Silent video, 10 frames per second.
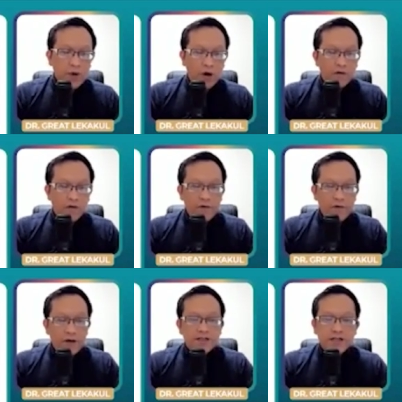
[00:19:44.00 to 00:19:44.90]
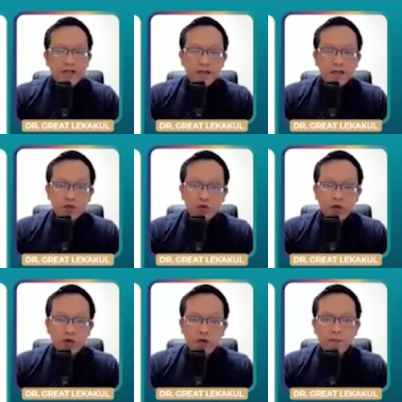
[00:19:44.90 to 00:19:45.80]
mentioned above, we can see that
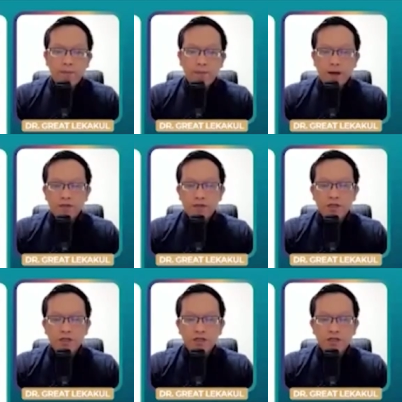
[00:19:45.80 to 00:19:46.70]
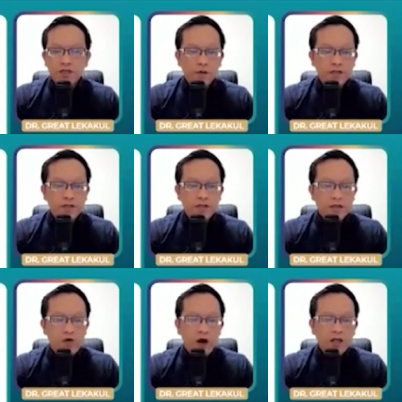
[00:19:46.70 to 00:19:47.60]
the three Phin Pia musicians
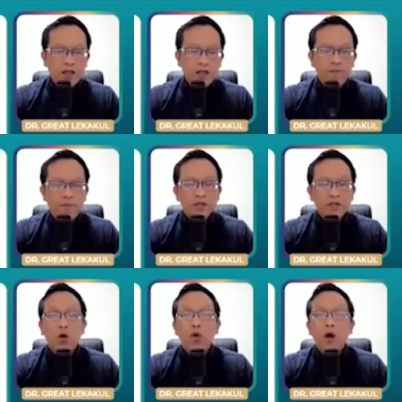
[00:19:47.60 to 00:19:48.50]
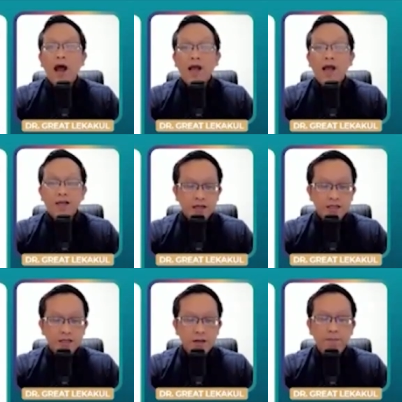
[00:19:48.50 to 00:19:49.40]
represent the variety of musical
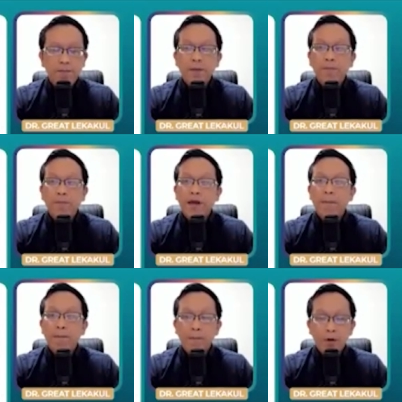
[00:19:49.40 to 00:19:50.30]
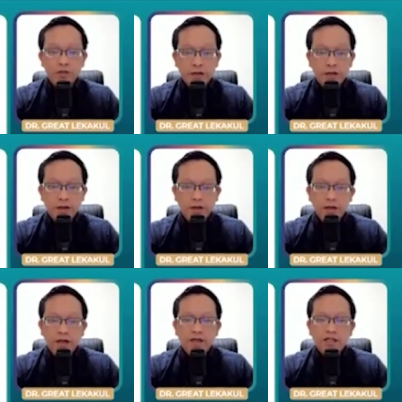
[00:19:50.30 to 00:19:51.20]
identities in Phin Pia music.
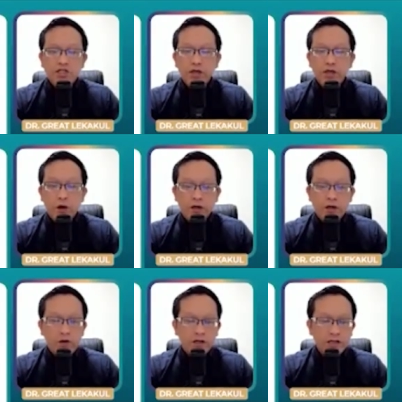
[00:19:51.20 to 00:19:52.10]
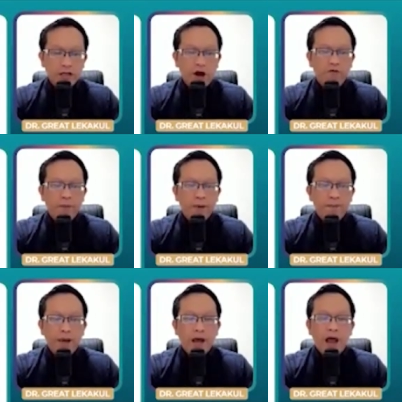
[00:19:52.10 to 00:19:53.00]
The sonic characteristics
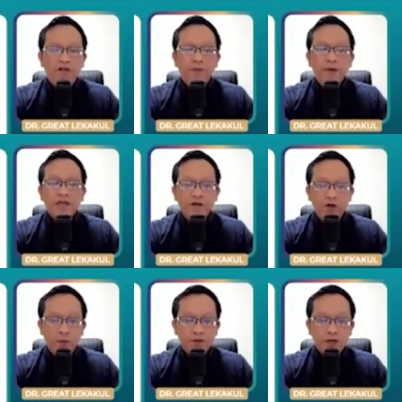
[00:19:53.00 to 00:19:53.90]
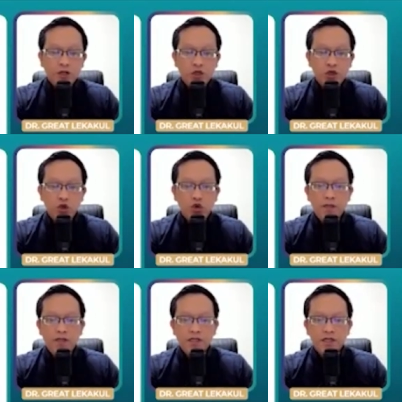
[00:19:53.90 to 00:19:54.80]
of Phin Pia have been developed
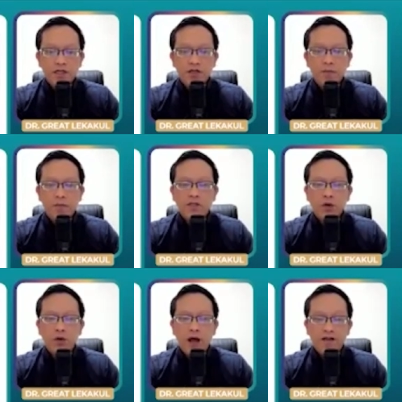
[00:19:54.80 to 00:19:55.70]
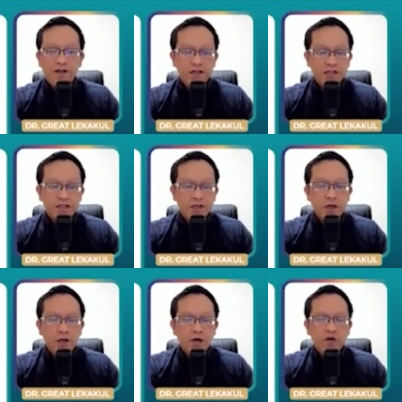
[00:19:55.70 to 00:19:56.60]
through musicians' musical
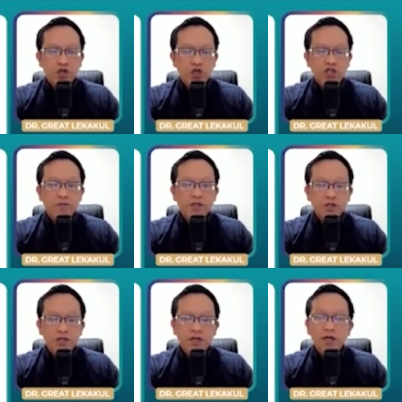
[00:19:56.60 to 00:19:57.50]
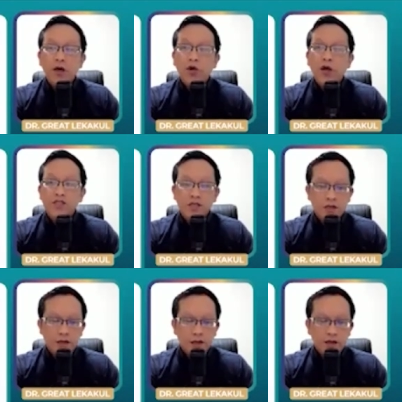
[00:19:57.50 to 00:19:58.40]
aesthetics, which each musician
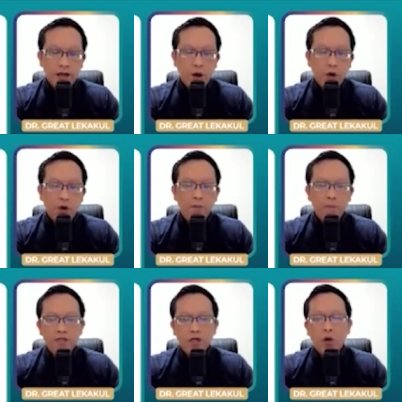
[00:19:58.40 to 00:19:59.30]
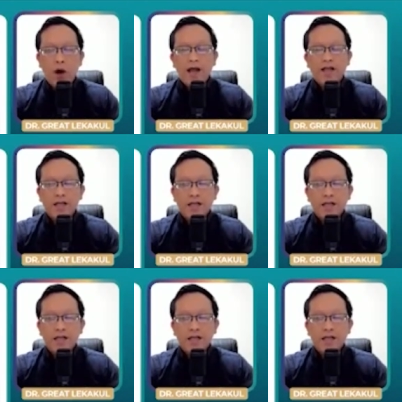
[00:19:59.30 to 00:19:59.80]
creates their own musical